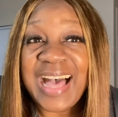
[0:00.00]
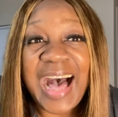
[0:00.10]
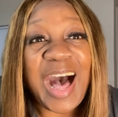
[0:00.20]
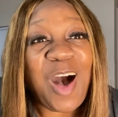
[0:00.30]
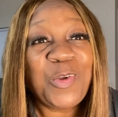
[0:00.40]

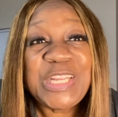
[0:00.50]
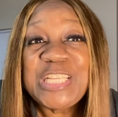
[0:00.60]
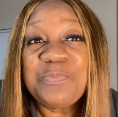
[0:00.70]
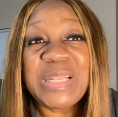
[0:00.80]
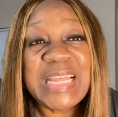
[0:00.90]
All
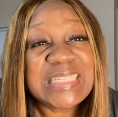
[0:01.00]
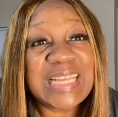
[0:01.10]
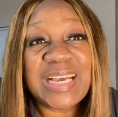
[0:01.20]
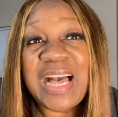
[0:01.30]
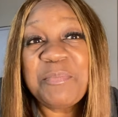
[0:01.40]
these blessings
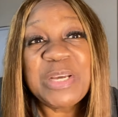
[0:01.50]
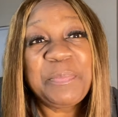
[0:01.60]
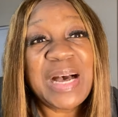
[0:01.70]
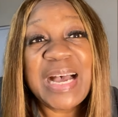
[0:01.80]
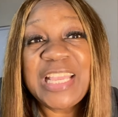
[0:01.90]
are coming
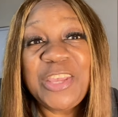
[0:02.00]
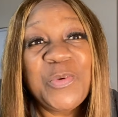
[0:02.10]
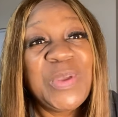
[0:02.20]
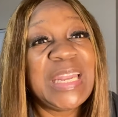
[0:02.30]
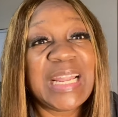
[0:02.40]
upon
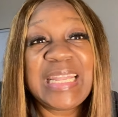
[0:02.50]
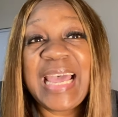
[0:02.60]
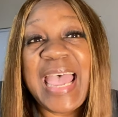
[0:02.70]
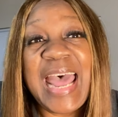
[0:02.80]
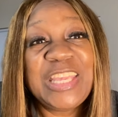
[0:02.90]
you and
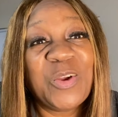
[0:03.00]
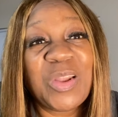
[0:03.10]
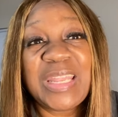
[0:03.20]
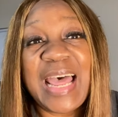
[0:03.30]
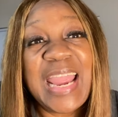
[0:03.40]
aligning your
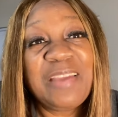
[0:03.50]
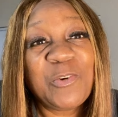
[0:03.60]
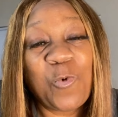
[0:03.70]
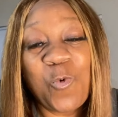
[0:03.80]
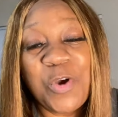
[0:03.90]
life
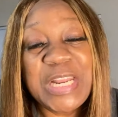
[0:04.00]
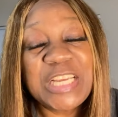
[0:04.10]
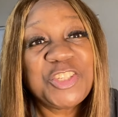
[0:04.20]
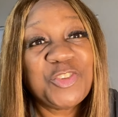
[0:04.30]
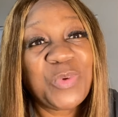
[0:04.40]
on a
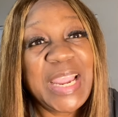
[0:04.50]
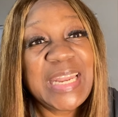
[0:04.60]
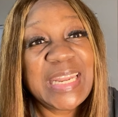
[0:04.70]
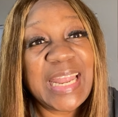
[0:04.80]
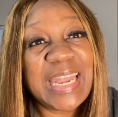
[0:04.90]

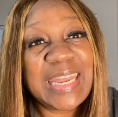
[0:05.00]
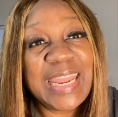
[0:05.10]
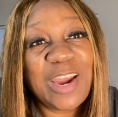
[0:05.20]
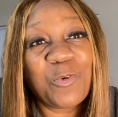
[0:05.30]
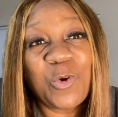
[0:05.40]
straight and
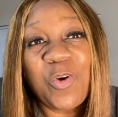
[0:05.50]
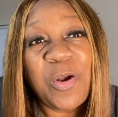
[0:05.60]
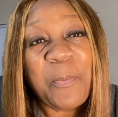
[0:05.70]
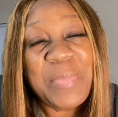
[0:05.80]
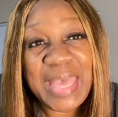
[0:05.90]
narrow
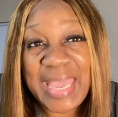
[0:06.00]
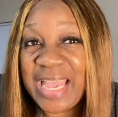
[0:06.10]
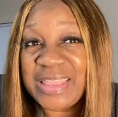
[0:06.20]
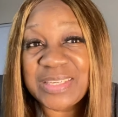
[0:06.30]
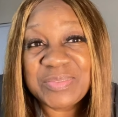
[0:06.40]
path.
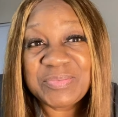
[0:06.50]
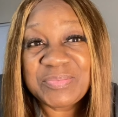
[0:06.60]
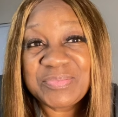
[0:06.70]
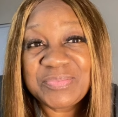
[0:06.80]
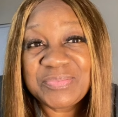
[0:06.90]

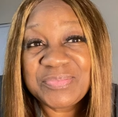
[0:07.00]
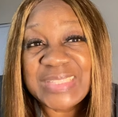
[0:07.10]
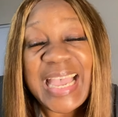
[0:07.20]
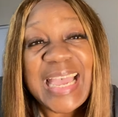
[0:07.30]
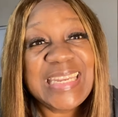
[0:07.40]

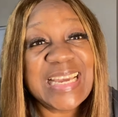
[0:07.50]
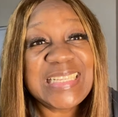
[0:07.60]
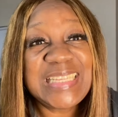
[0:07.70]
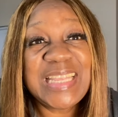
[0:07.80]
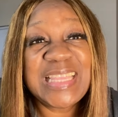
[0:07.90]

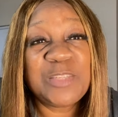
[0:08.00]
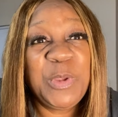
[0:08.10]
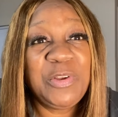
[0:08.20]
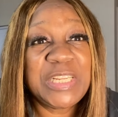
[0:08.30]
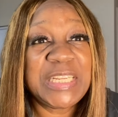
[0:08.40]
Thus saith the
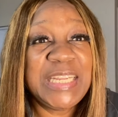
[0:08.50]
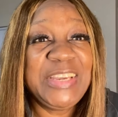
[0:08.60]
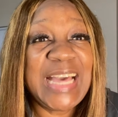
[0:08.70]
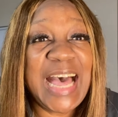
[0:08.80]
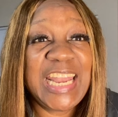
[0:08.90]
Spirit of the living
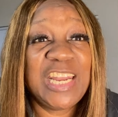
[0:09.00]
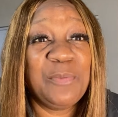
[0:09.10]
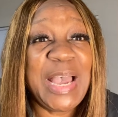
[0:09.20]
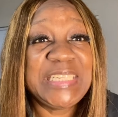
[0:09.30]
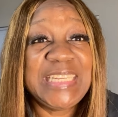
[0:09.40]
God, in the
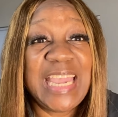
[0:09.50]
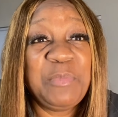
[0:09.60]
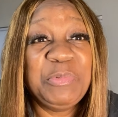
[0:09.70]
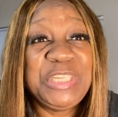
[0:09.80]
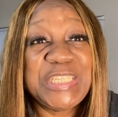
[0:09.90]
mighty name
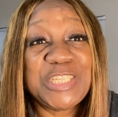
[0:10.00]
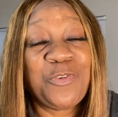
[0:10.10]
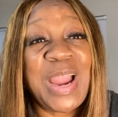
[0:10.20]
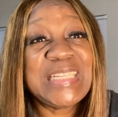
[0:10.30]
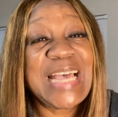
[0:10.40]
of Jesus
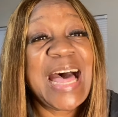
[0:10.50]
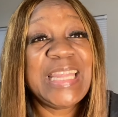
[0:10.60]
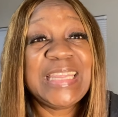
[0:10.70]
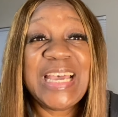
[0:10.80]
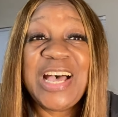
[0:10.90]
Christ. I
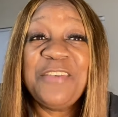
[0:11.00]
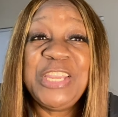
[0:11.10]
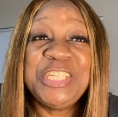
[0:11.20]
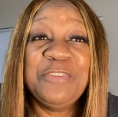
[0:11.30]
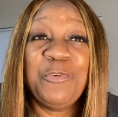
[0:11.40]
love
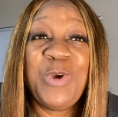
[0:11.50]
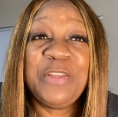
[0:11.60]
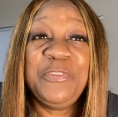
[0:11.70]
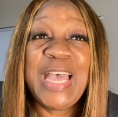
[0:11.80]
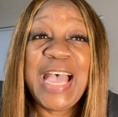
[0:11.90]
each and every one
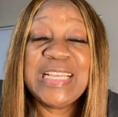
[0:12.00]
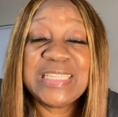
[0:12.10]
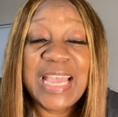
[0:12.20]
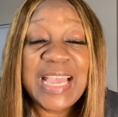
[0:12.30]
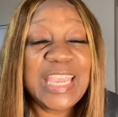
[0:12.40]
of you guys.
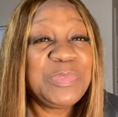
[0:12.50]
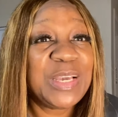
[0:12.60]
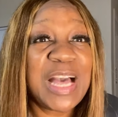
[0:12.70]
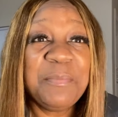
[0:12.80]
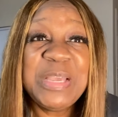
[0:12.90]
Keep the
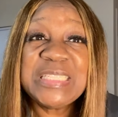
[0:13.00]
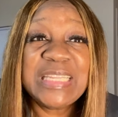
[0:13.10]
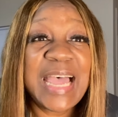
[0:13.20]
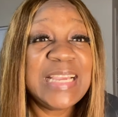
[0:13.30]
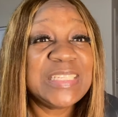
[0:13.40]
comments, the
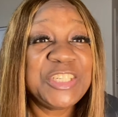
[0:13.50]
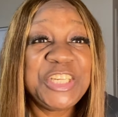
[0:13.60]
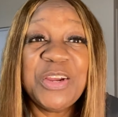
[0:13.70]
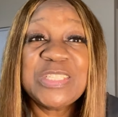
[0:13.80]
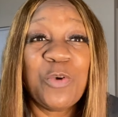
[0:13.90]
likes, the
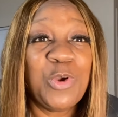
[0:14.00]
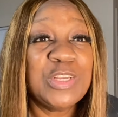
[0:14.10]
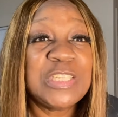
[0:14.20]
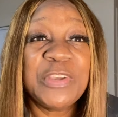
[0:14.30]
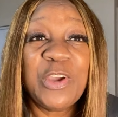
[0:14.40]
shares, the
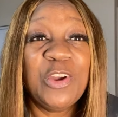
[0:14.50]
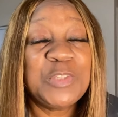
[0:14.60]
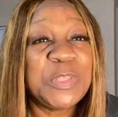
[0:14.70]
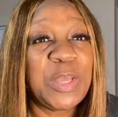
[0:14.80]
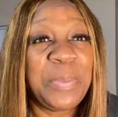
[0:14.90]
words of
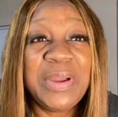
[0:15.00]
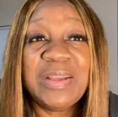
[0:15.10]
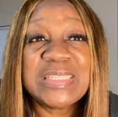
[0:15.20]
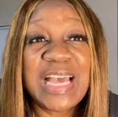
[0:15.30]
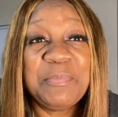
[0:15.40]
encouragement, the
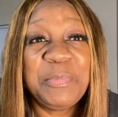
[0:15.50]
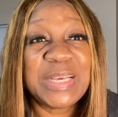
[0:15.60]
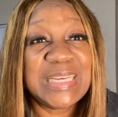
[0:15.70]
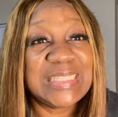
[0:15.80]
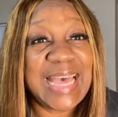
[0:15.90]
prayers coming,
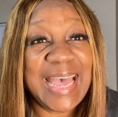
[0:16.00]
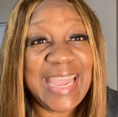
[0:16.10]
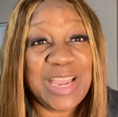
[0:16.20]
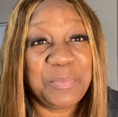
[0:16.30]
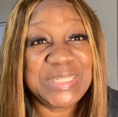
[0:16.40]
because I
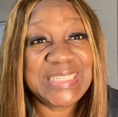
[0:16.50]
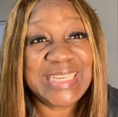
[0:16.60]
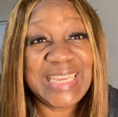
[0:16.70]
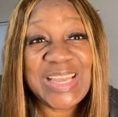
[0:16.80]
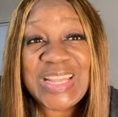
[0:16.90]
am
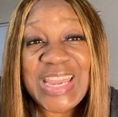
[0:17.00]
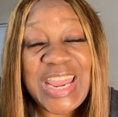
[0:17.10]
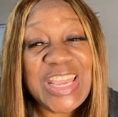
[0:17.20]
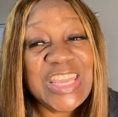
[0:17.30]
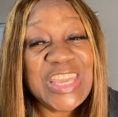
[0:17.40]

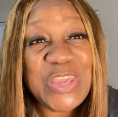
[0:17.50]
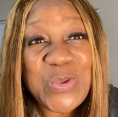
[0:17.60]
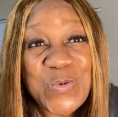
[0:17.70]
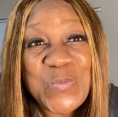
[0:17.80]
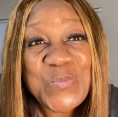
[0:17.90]
telling
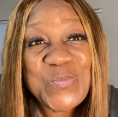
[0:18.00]
you,